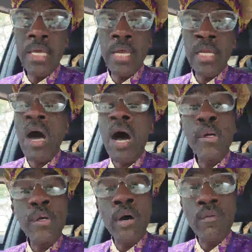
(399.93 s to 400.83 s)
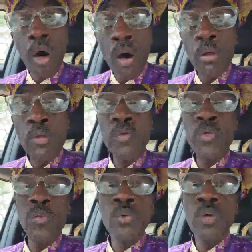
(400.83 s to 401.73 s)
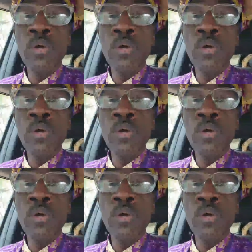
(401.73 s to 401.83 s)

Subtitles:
in honor of all of you